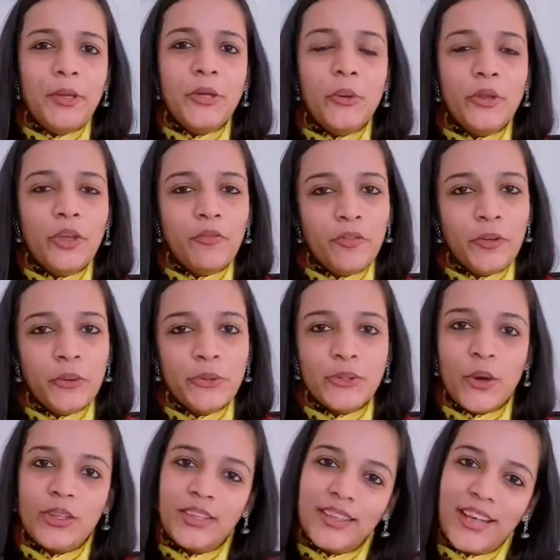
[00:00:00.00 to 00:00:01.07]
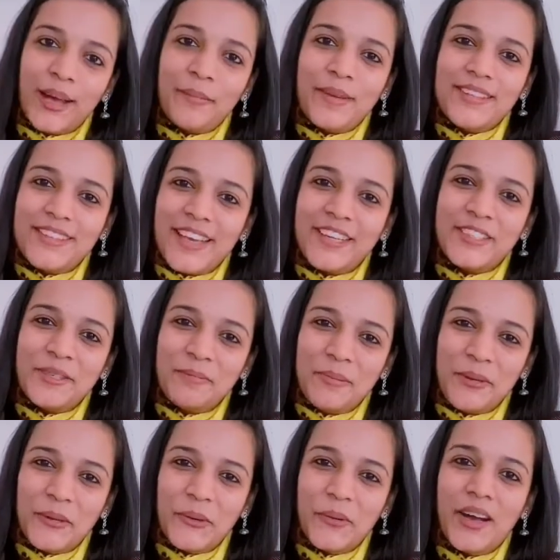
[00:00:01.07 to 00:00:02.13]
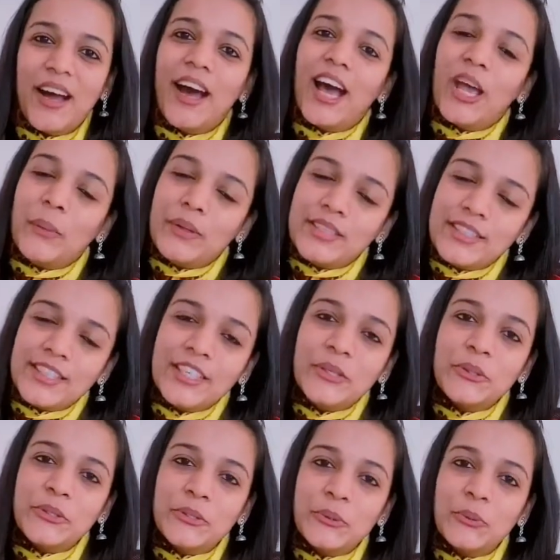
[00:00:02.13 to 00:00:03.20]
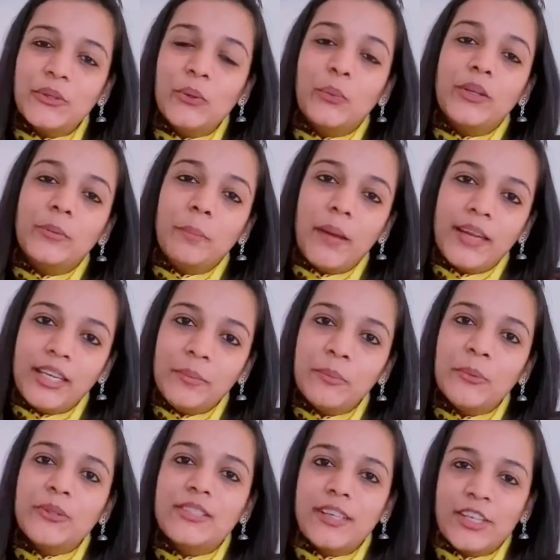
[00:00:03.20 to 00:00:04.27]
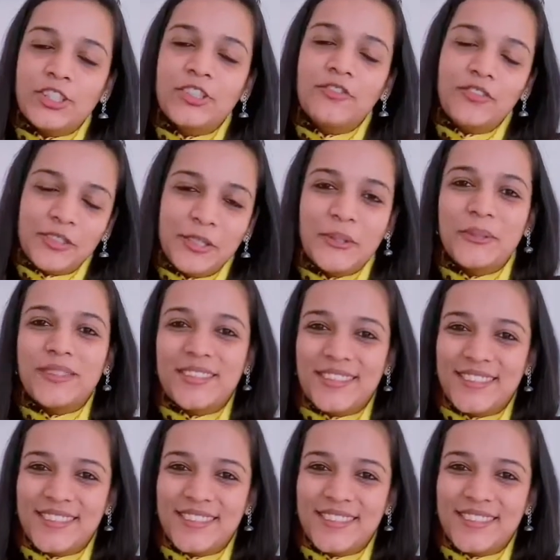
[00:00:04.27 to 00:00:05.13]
me know your views on the comment section below. I will see you soon with many more such videos.